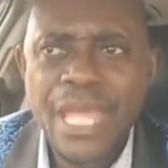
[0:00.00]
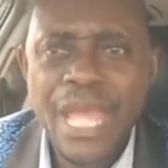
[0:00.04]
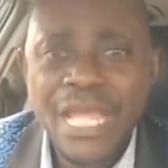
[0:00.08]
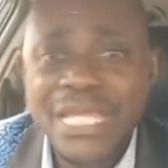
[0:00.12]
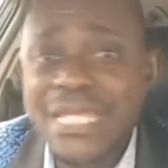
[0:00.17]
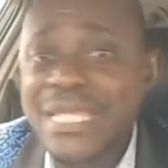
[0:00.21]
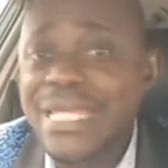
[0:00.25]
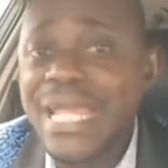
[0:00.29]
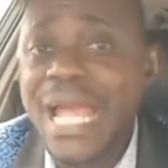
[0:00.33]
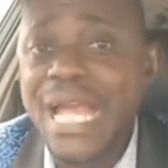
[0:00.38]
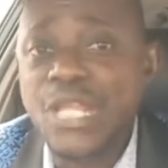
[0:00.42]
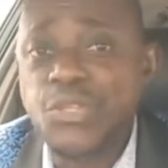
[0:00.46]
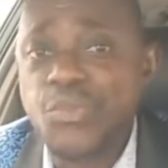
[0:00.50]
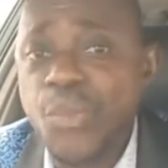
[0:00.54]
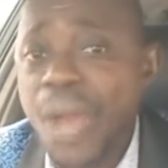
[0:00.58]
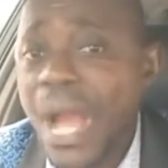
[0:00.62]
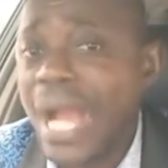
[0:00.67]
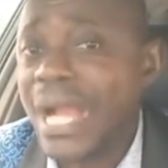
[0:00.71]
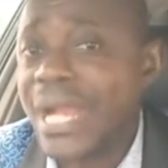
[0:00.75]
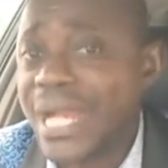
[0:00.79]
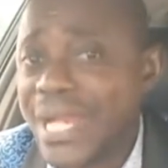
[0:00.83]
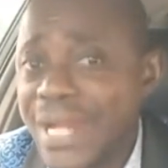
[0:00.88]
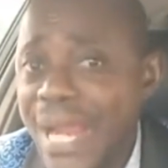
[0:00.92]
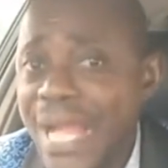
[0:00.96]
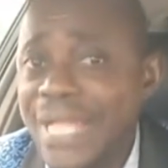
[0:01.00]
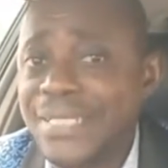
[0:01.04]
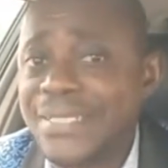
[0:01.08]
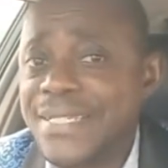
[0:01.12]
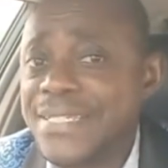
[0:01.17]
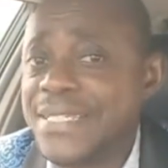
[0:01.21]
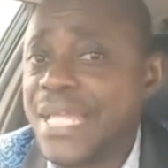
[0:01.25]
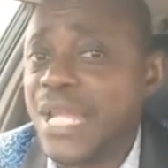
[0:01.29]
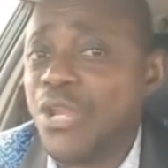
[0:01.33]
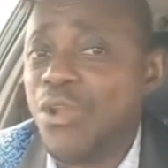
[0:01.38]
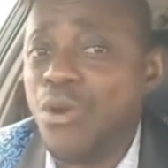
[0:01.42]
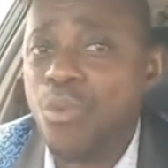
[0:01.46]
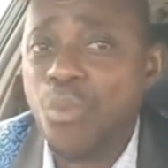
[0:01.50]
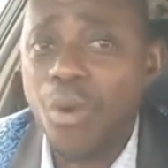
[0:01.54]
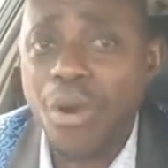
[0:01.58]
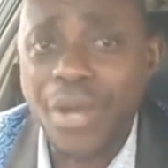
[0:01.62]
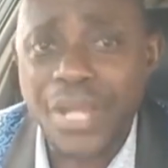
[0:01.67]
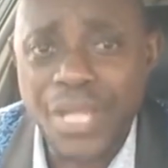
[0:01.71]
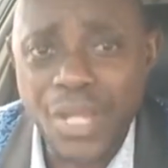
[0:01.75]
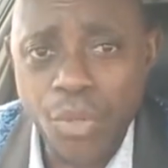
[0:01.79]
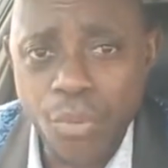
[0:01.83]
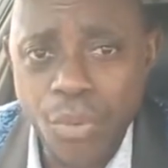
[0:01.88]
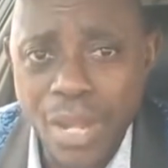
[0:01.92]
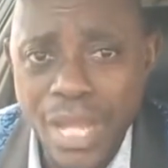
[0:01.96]
Yet we are crying things are not
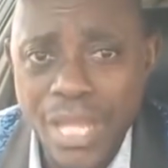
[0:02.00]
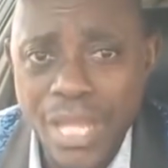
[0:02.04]
working well.